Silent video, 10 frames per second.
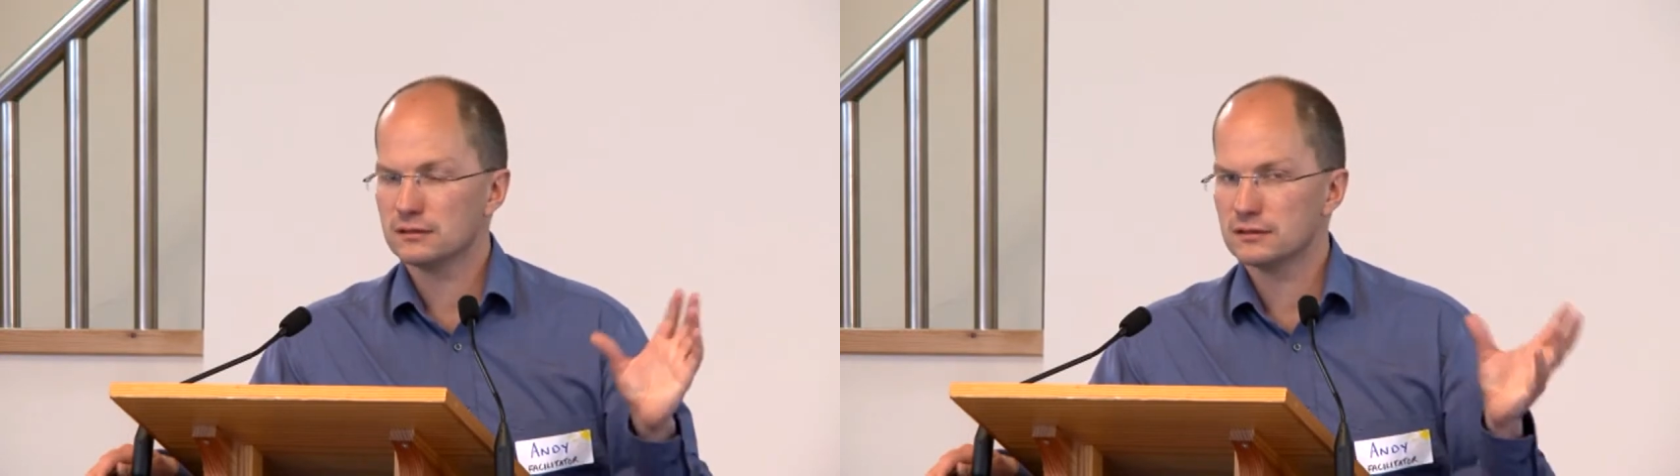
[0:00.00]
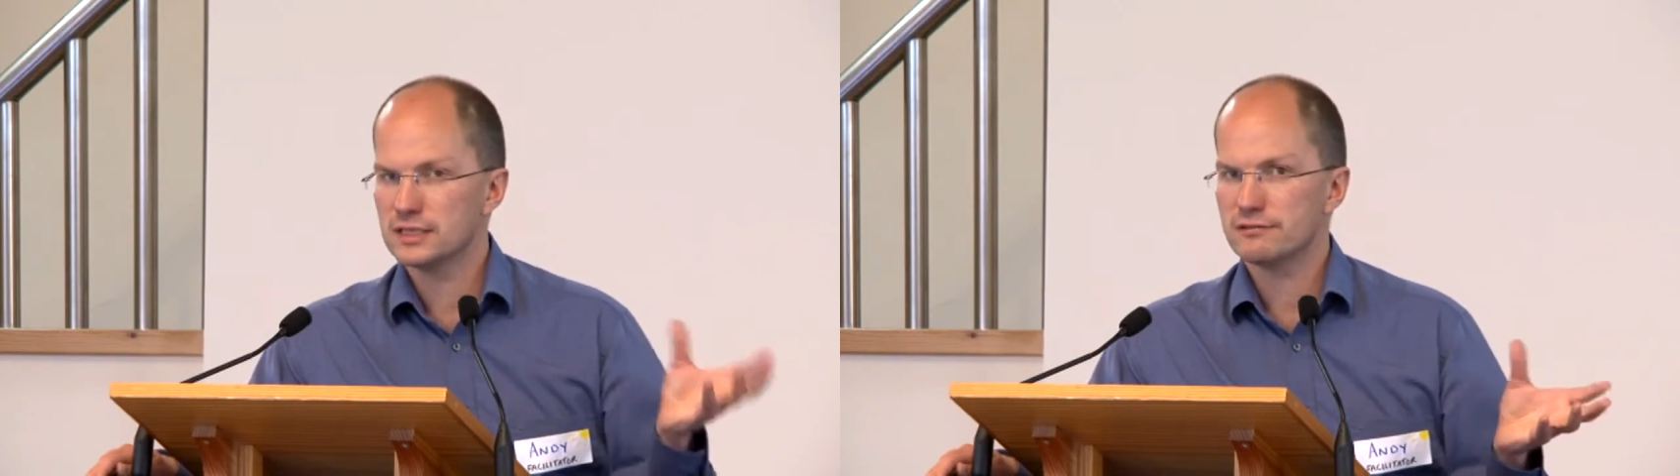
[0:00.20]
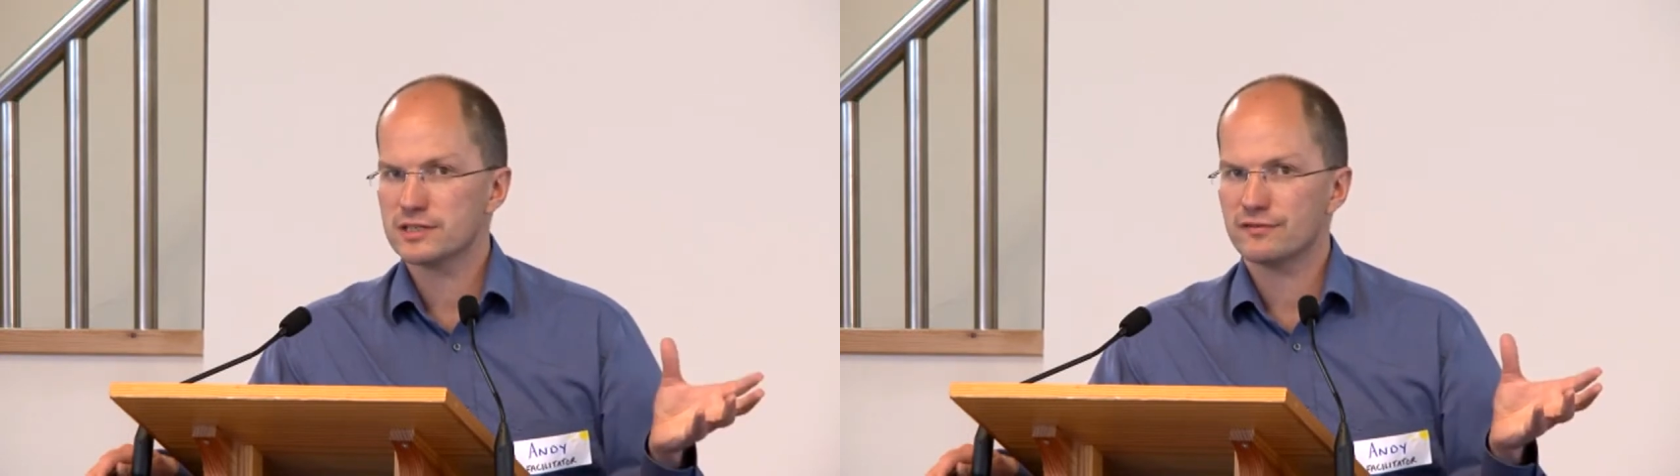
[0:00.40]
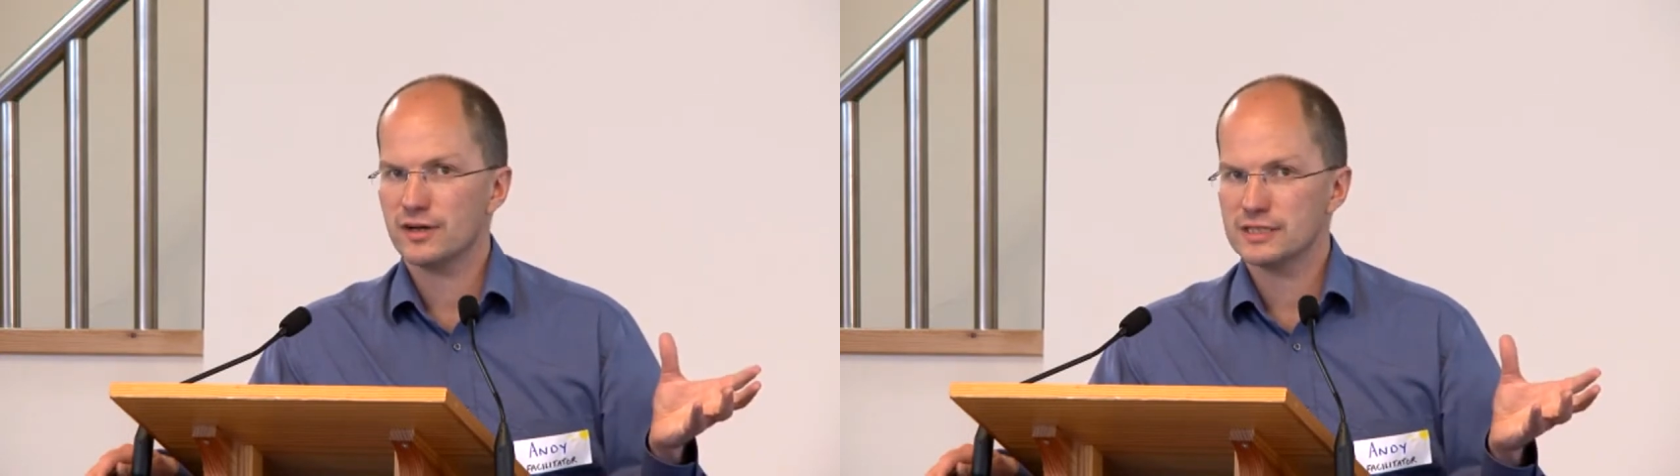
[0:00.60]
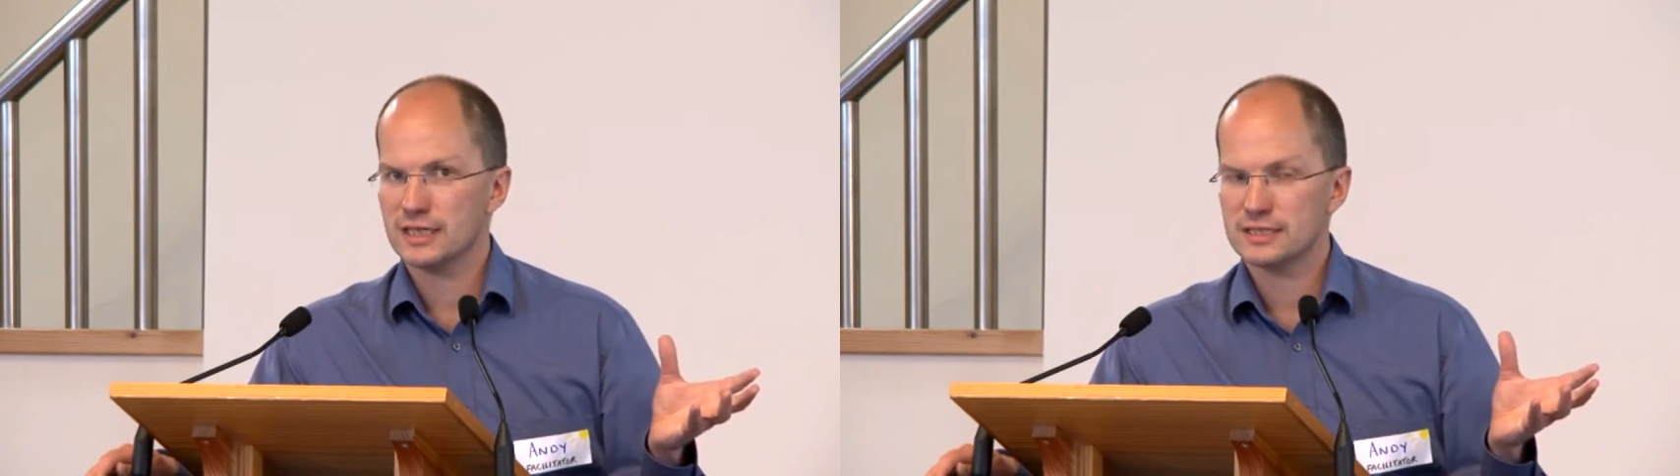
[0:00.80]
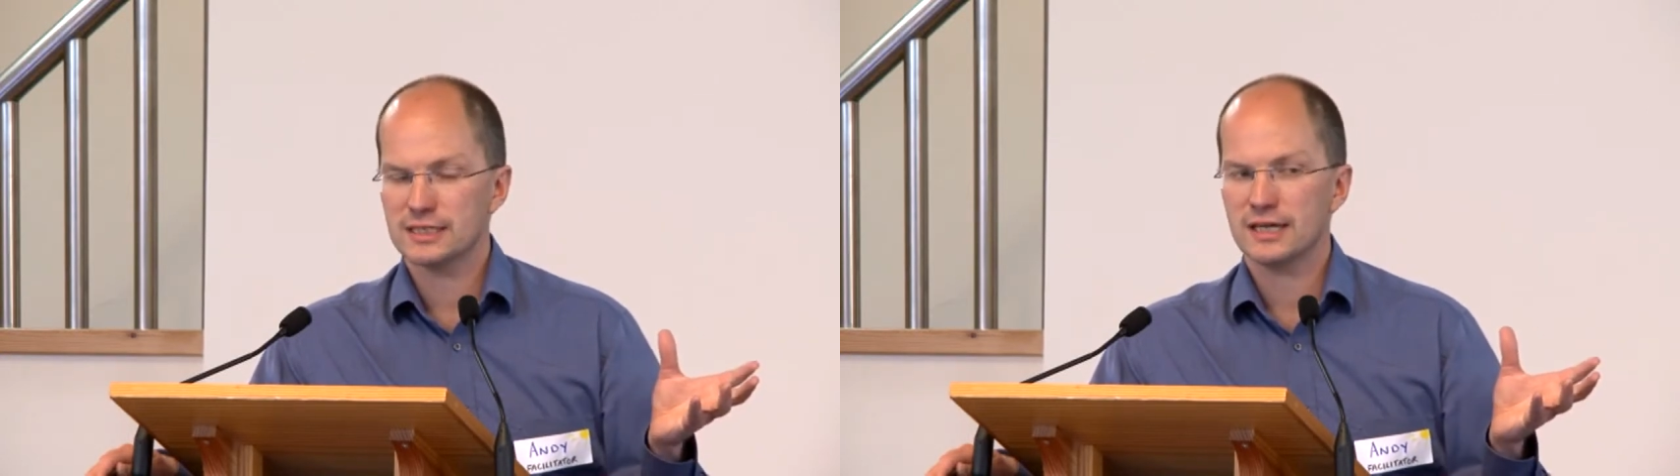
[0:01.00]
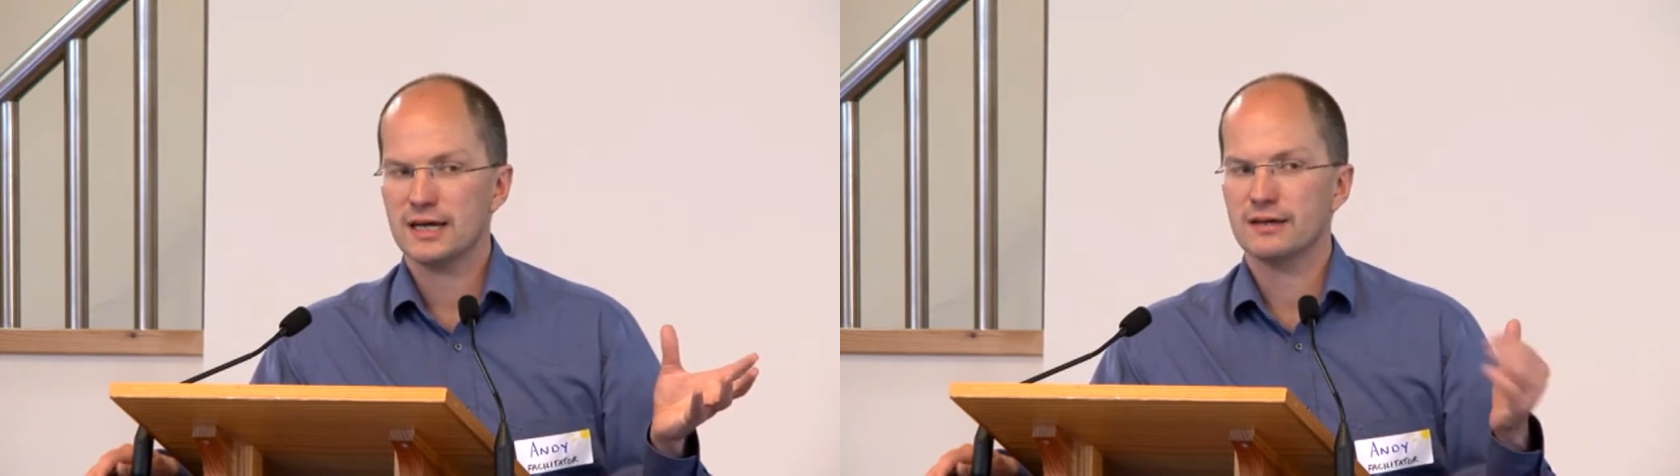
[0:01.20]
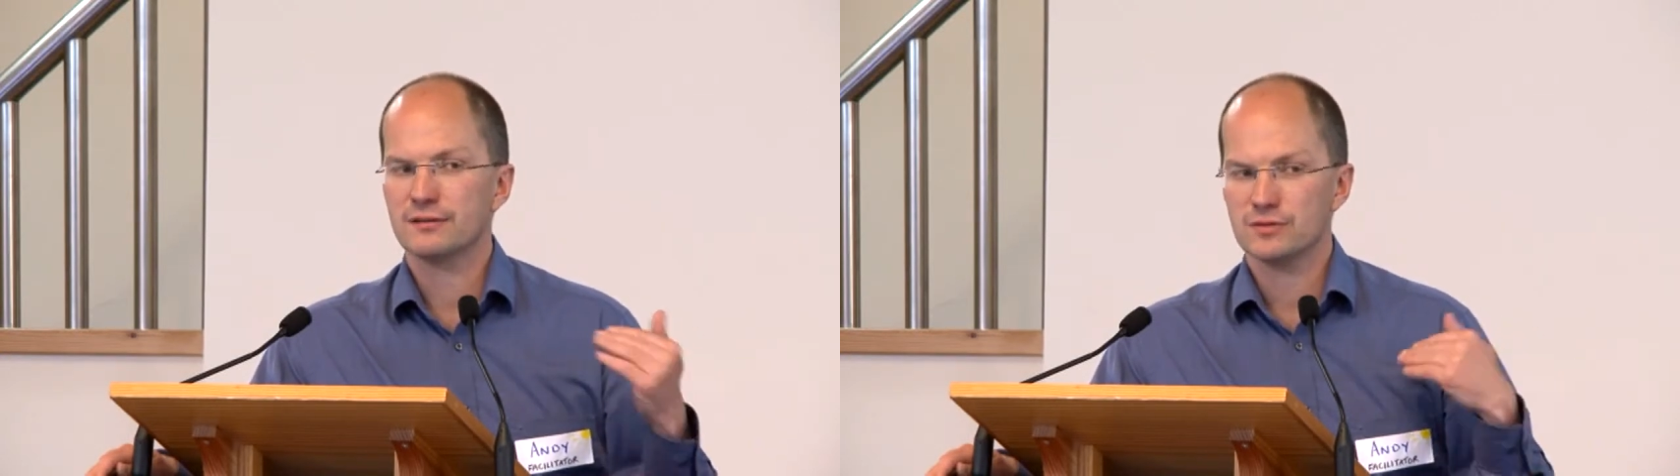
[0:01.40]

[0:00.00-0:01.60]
dearest friend, Auntie Kath,